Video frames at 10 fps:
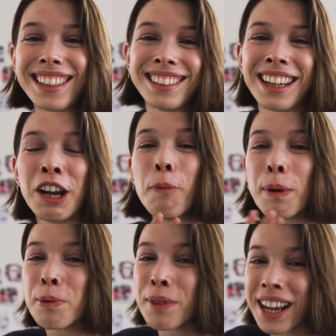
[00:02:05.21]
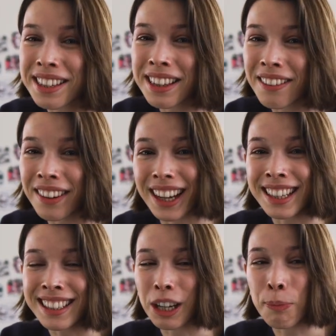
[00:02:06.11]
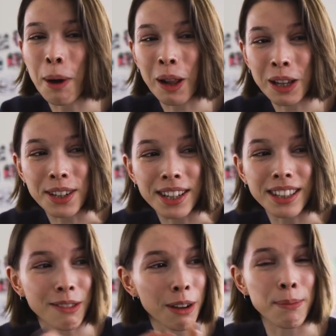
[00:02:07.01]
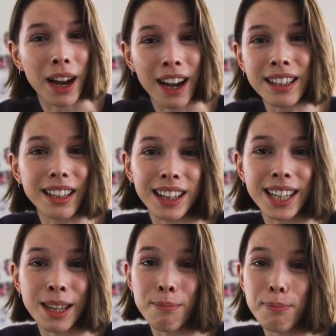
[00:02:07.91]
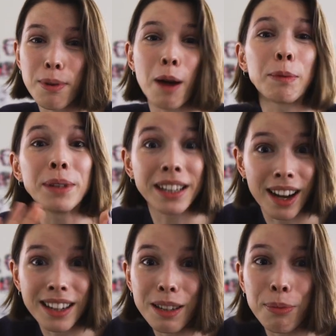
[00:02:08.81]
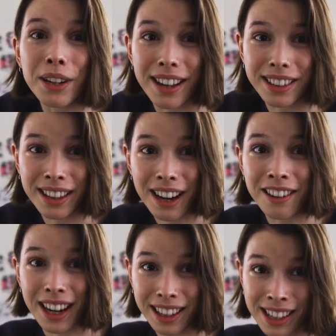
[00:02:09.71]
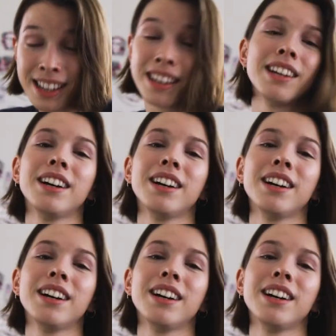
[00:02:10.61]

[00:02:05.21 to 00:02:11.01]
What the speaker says: and I hope I'm pronouncing that right. Apologies if I'm not. I am probably not pronouncing that correctly.